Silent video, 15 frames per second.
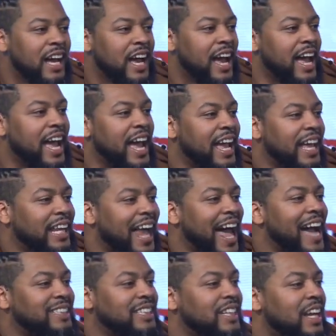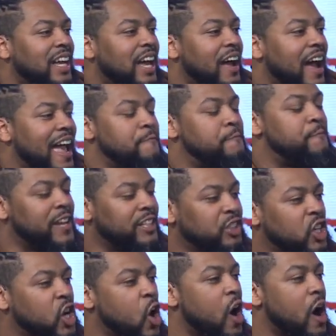he, he lacked a
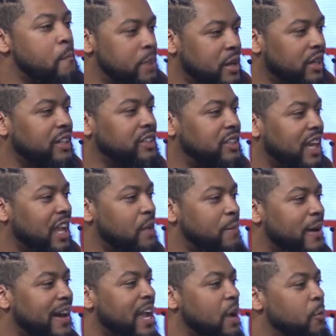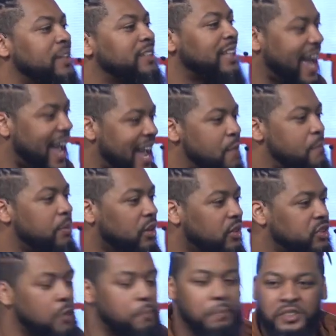physical ability, but he was able
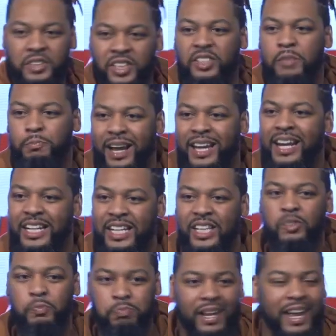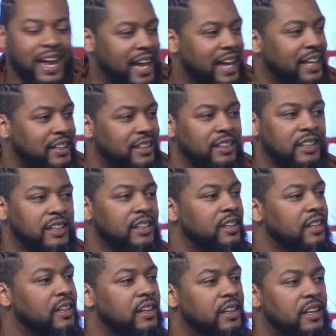to participate in this plan
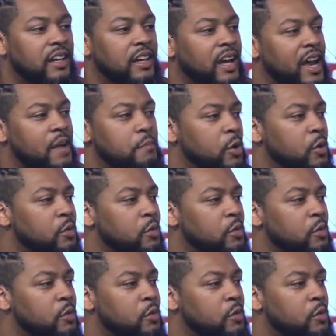and move